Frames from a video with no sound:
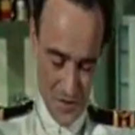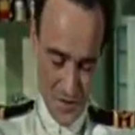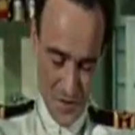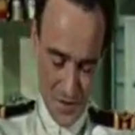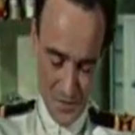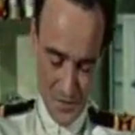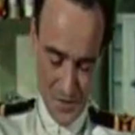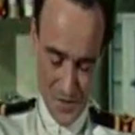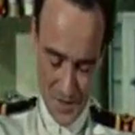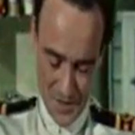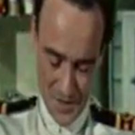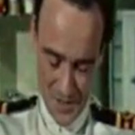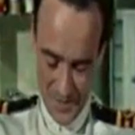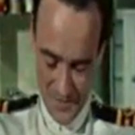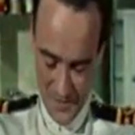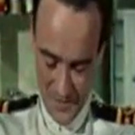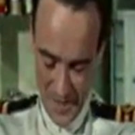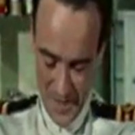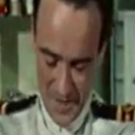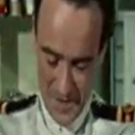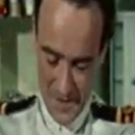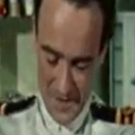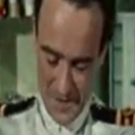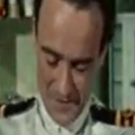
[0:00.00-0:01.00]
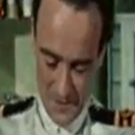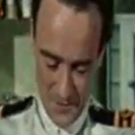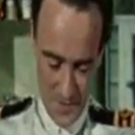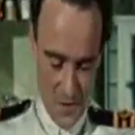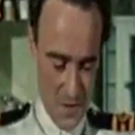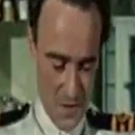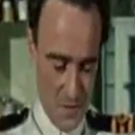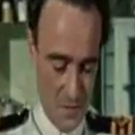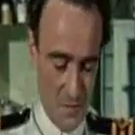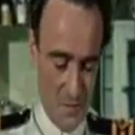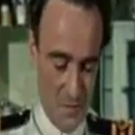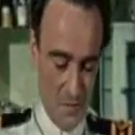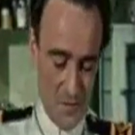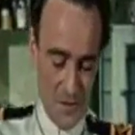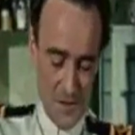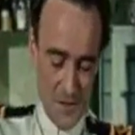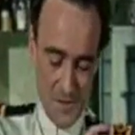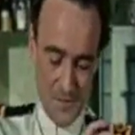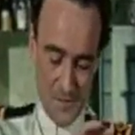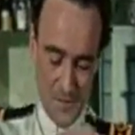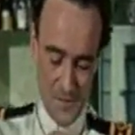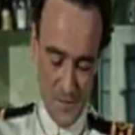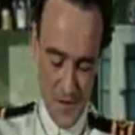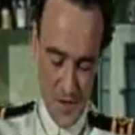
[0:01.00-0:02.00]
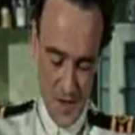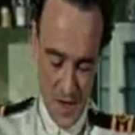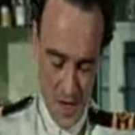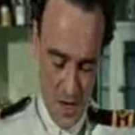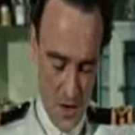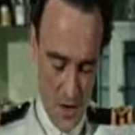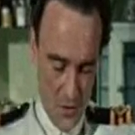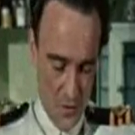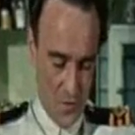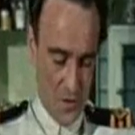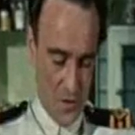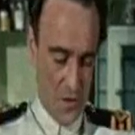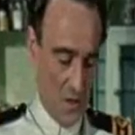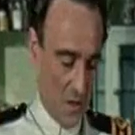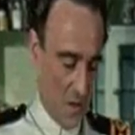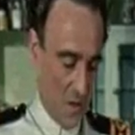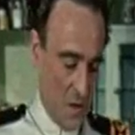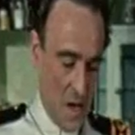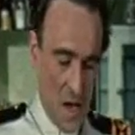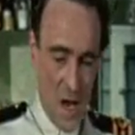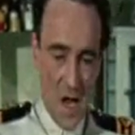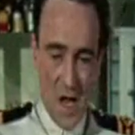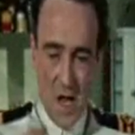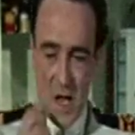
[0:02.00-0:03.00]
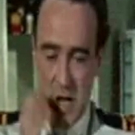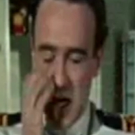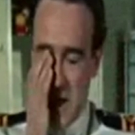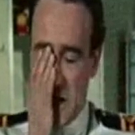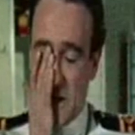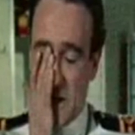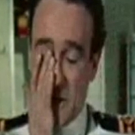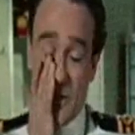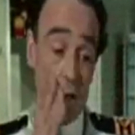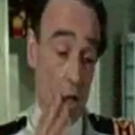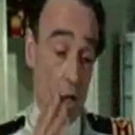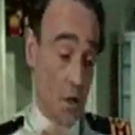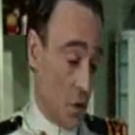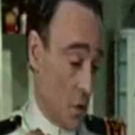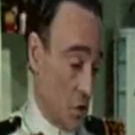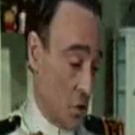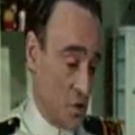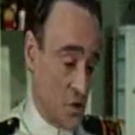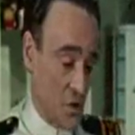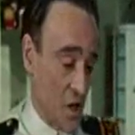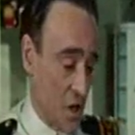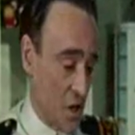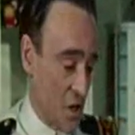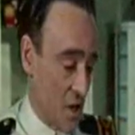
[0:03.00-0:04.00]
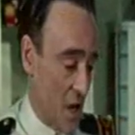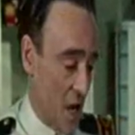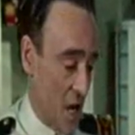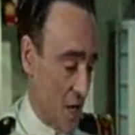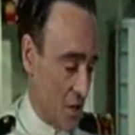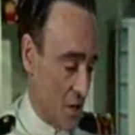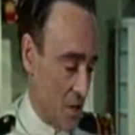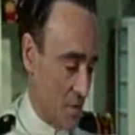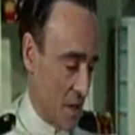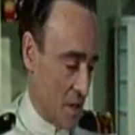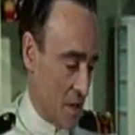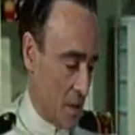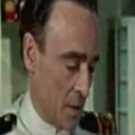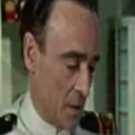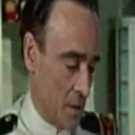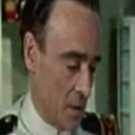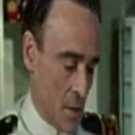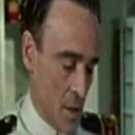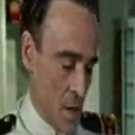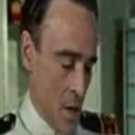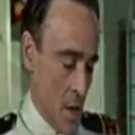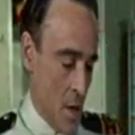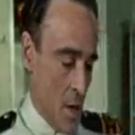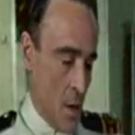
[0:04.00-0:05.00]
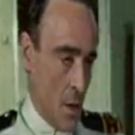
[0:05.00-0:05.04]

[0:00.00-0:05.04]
fingers and thumbs today. Wait. Oh, dear. Oh, well, I'll go straight to the heart of the matter.